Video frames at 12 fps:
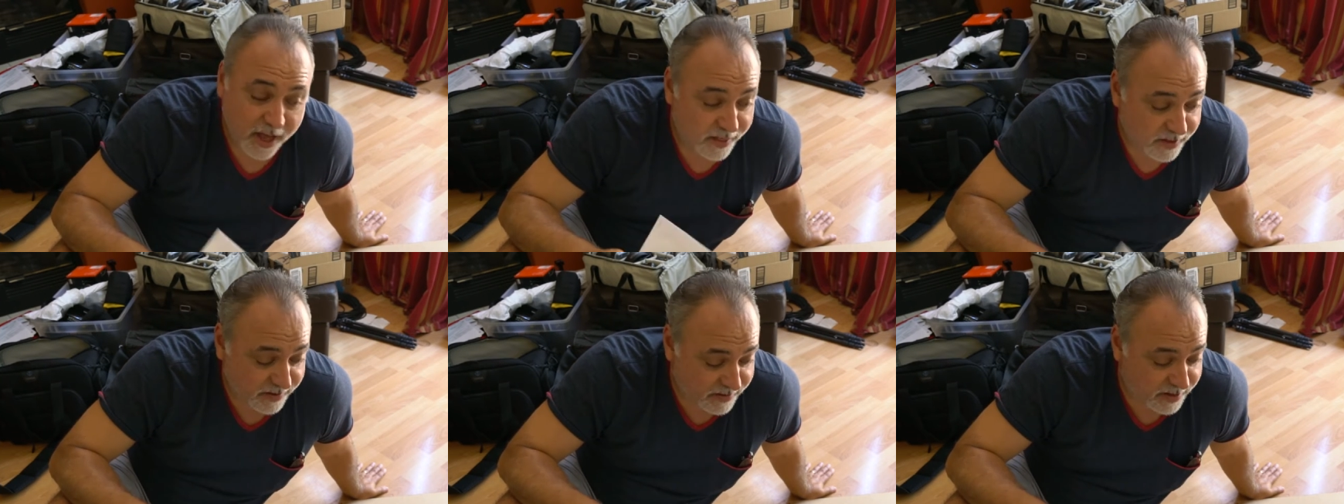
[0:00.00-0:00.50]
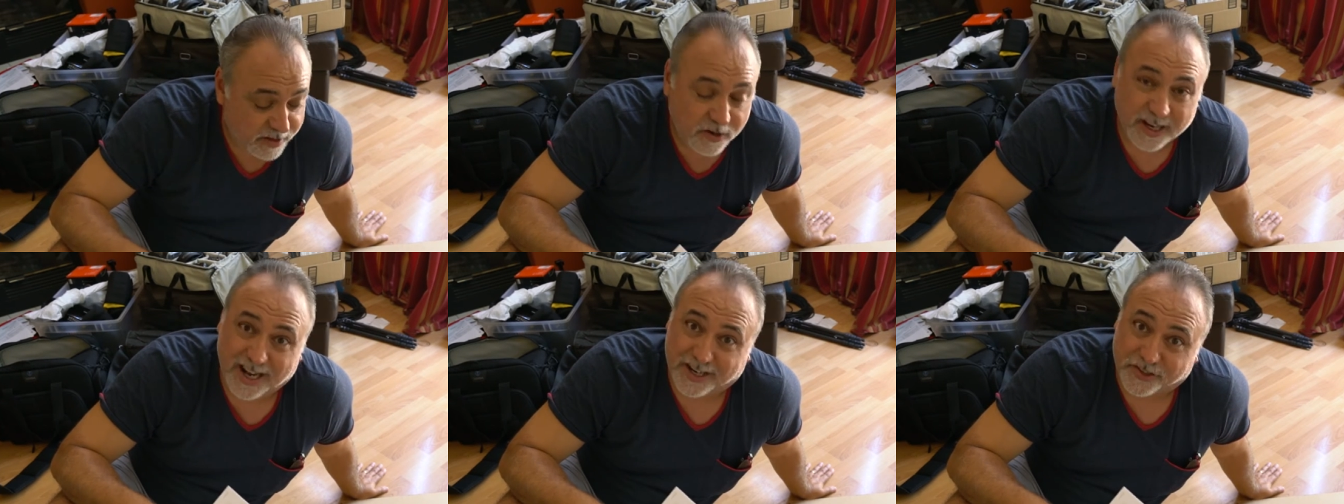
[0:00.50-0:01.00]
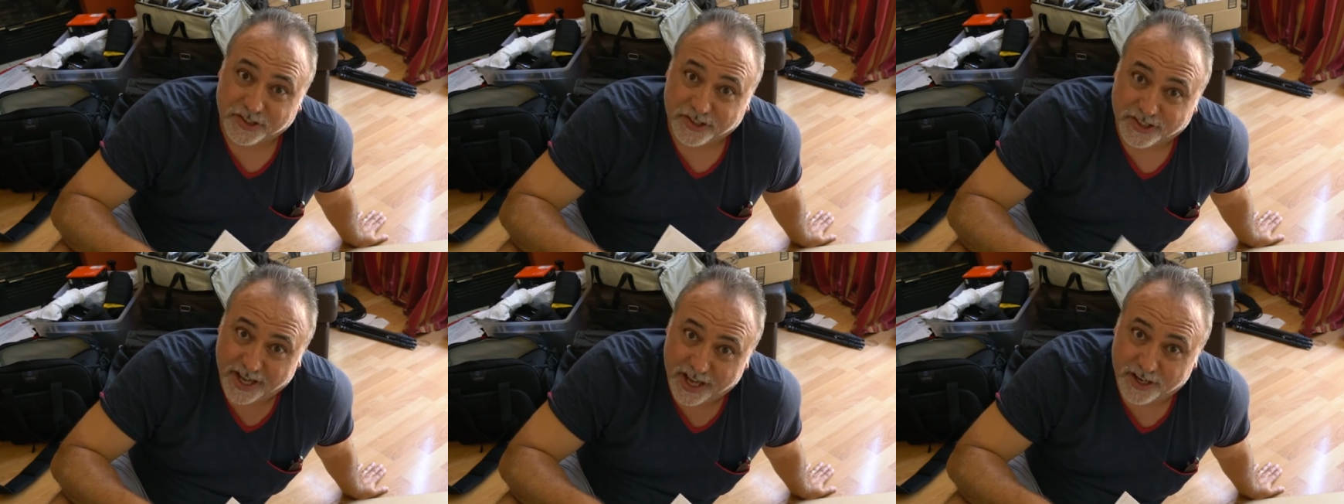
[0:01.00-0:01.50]
This thing you can actually
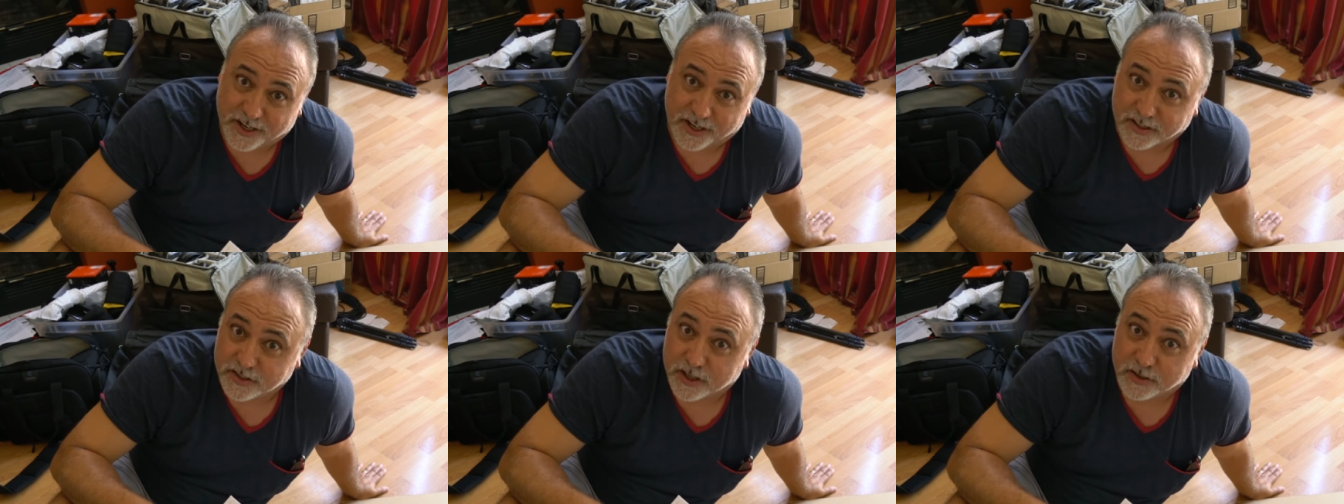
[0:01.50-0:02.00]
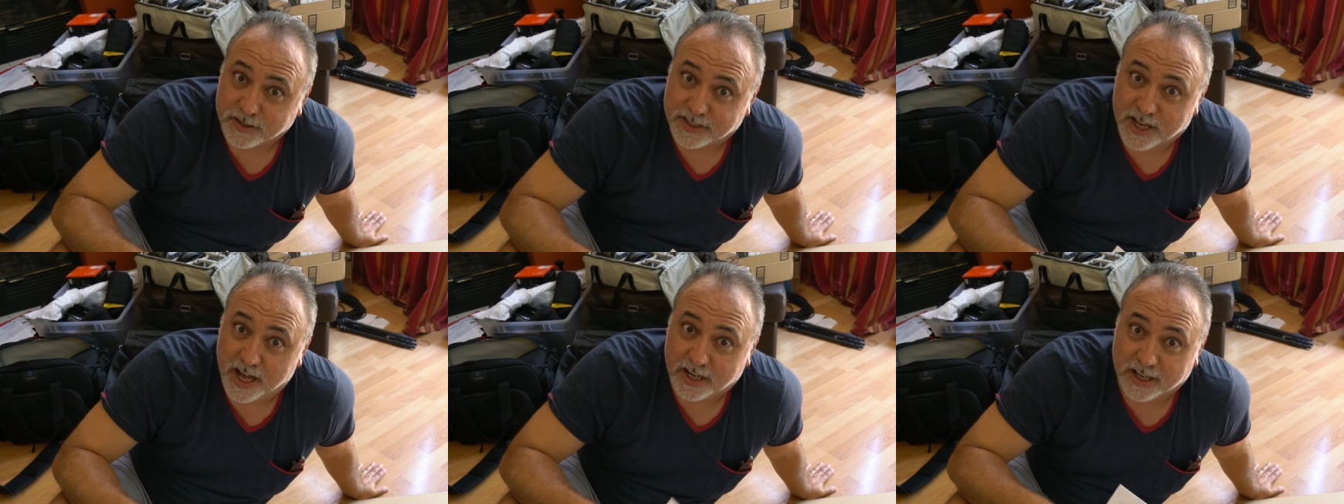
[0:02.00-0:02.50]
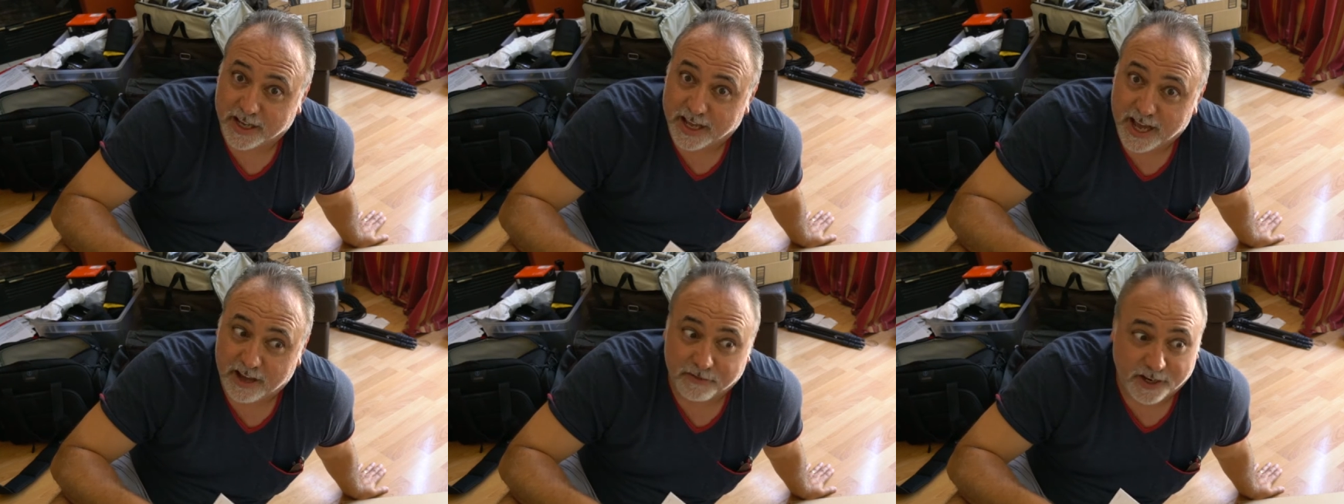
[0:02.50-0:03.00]
stand on, so it's kind of like
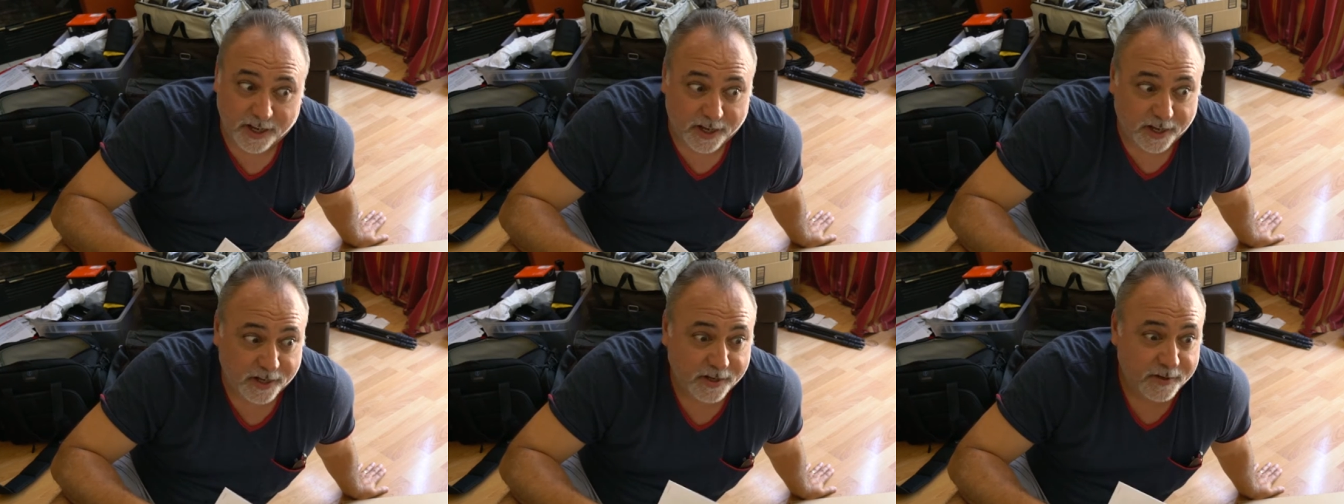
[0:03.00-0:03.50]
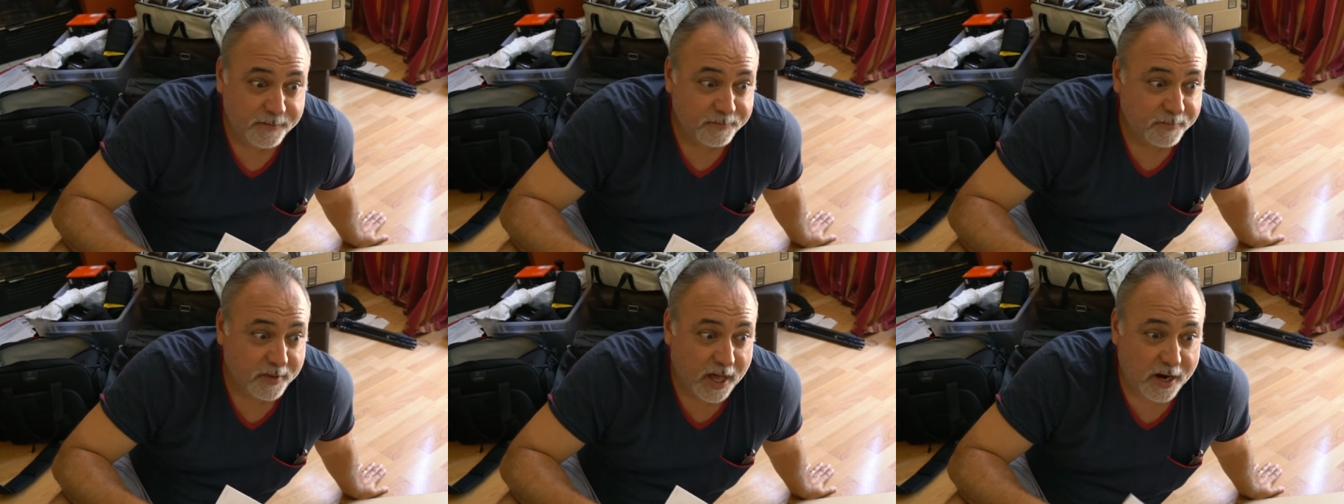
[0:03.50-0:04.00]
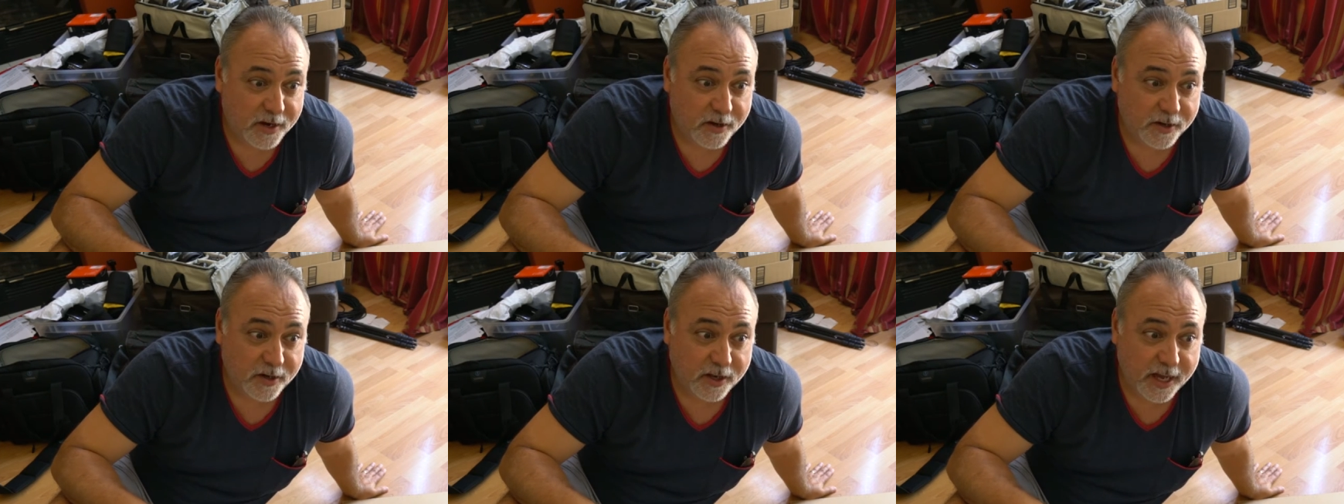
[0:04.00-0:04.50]
having a I don't know,
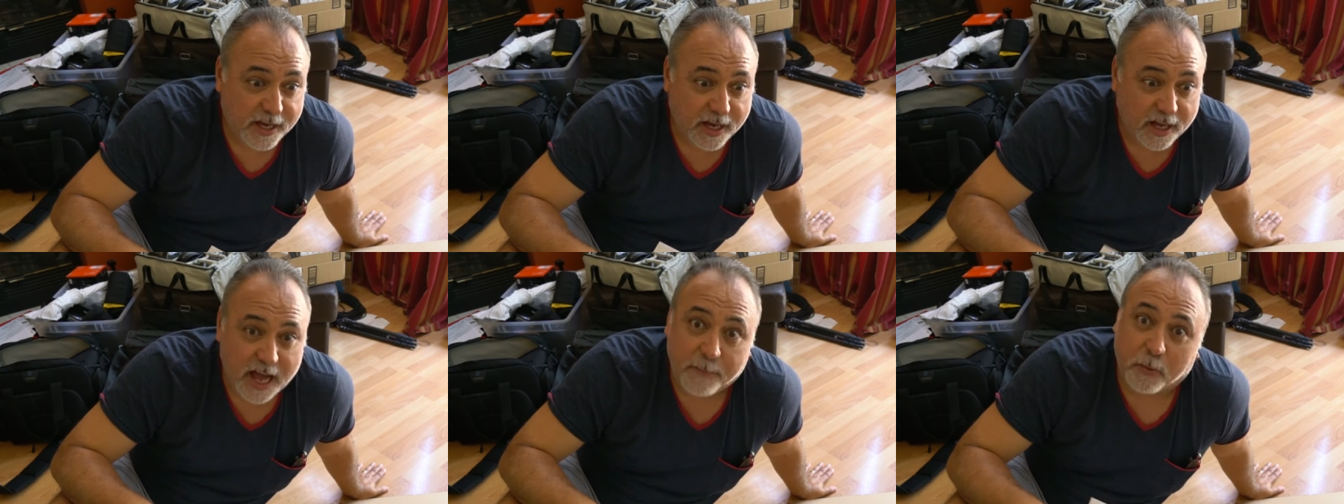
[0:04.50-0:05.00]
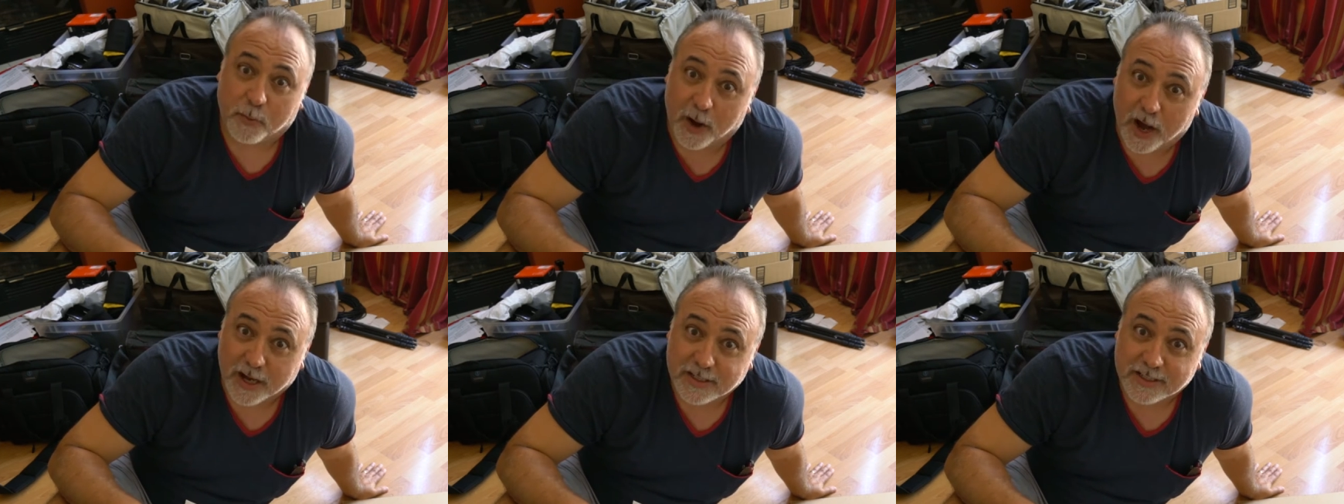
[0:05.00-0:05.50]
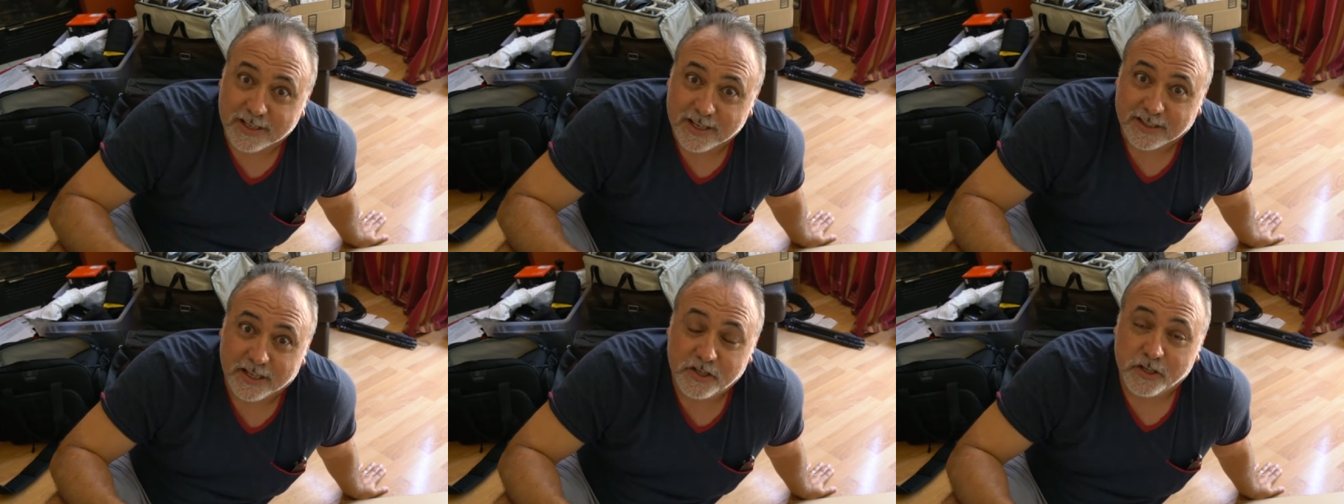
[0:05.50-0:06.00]
you know, like an apple box
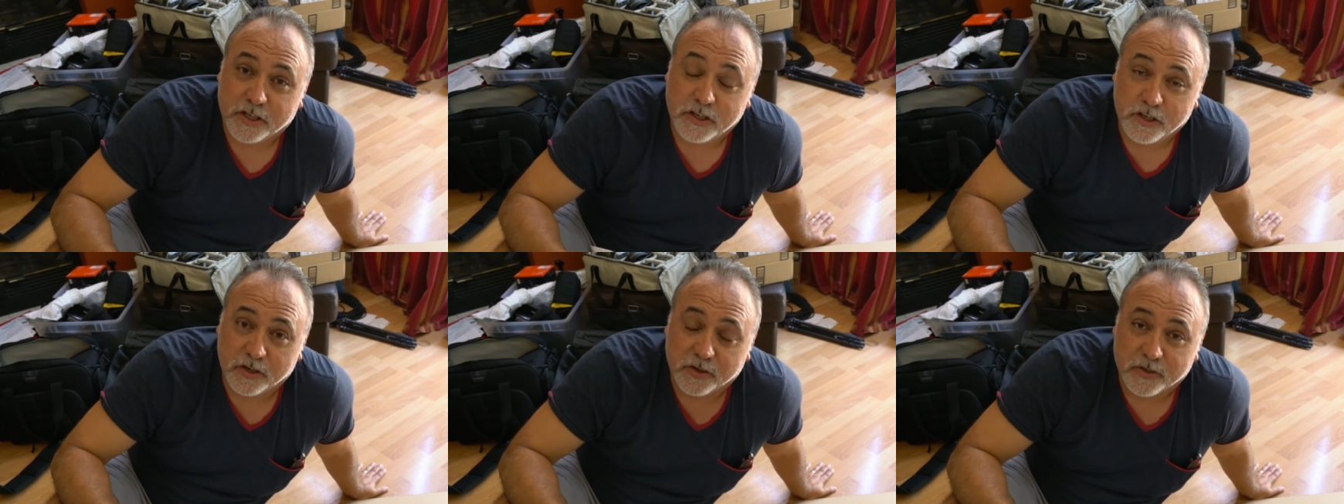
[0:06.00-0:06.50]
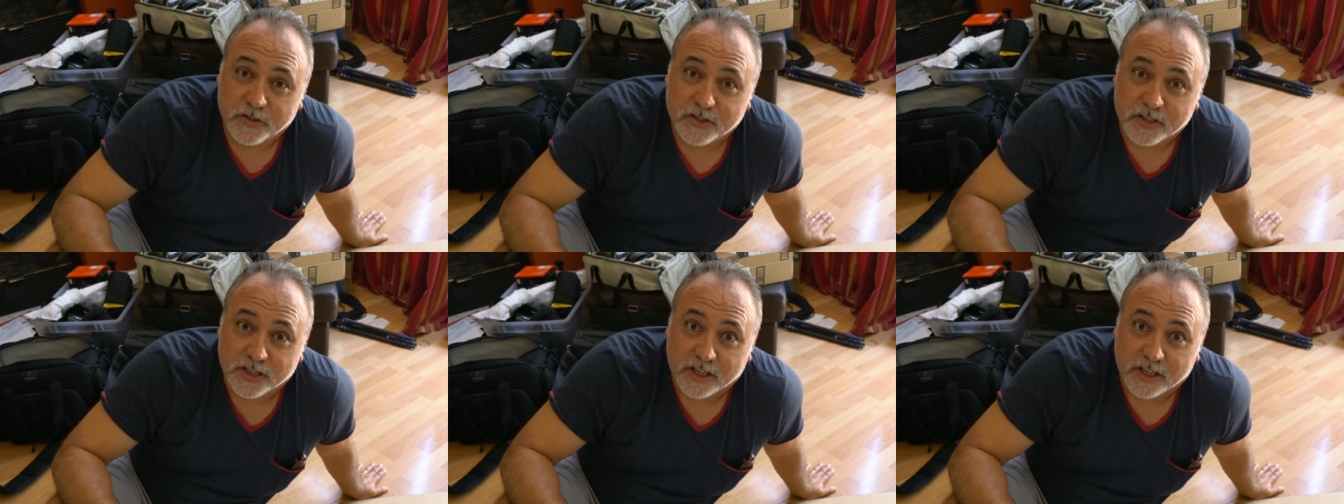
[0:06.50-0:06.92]
that you can use